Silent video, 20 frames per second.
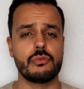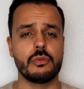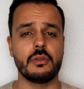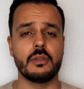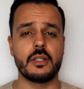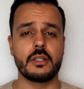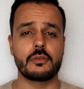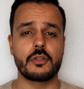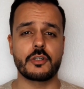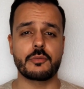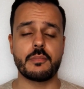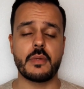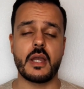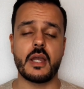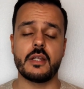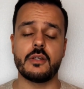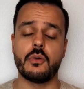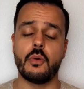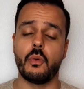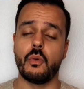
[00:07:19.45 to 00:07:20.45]
Lyric
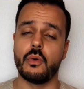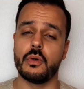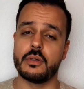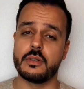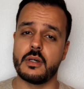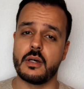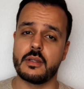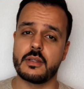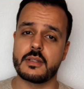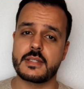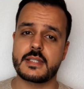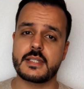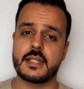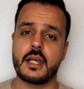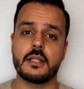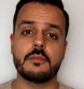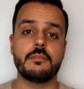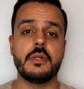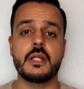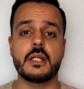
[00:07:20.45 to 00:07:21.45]
Man or another
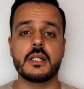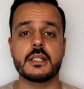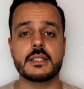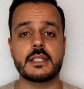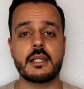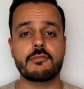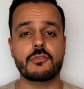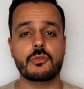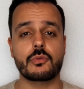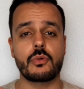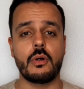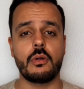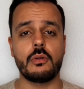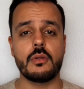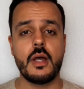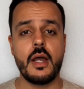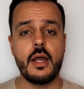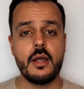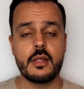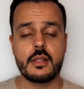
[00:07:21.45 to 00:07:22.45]
scent, because after all,